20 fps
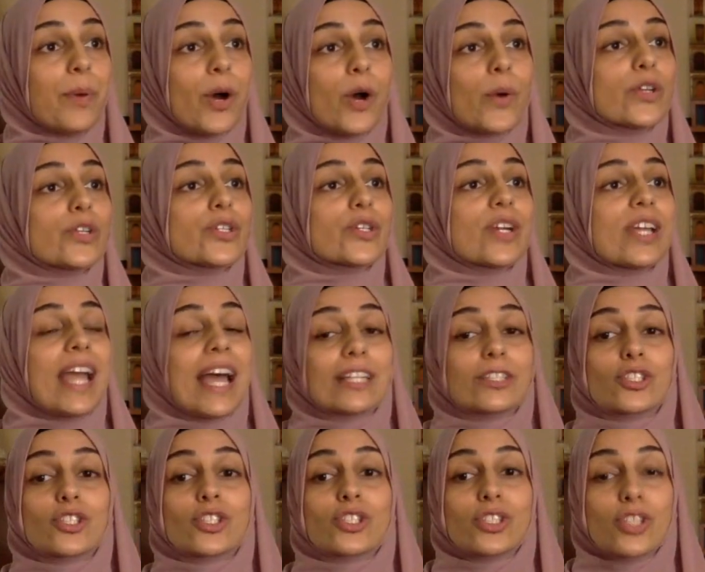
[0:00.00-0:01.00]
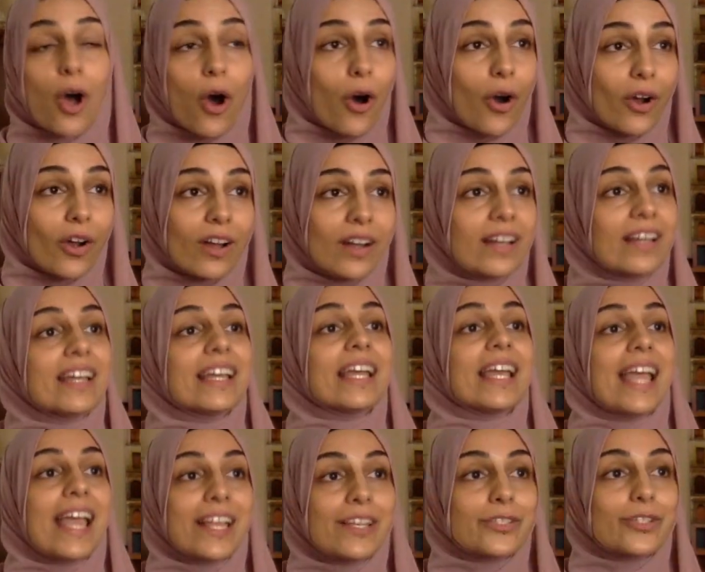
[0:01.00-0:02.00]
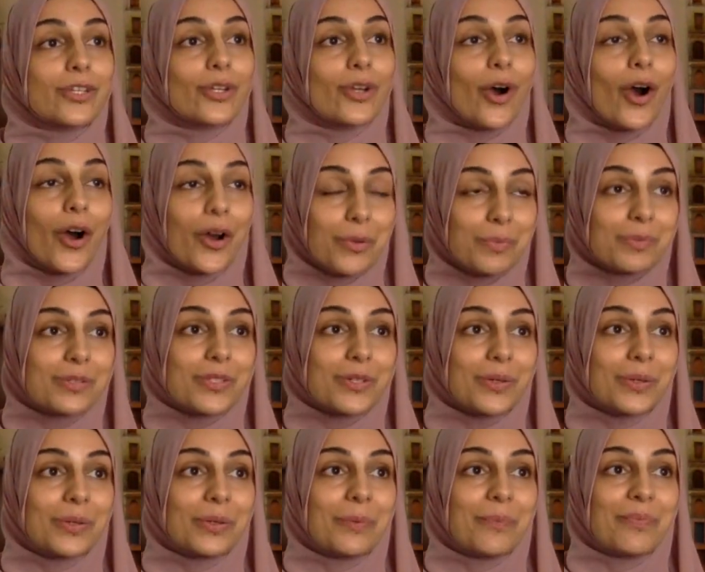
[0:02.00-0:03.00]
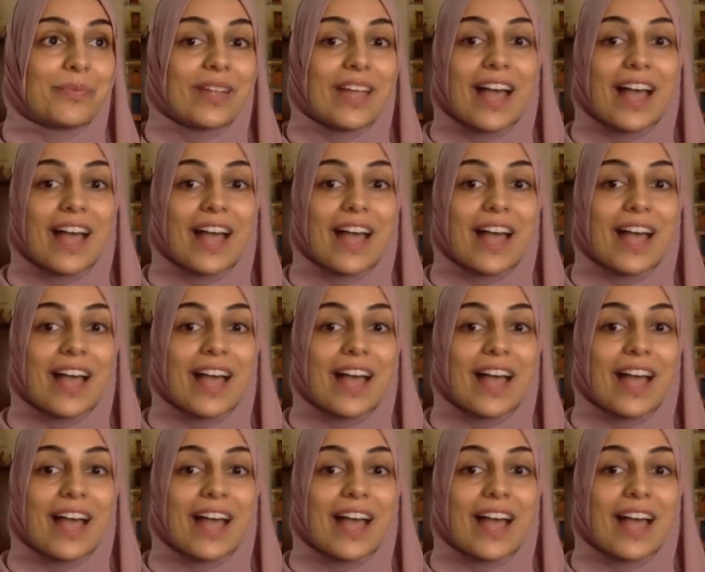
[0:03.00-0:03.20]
poetry and song into your homeschool.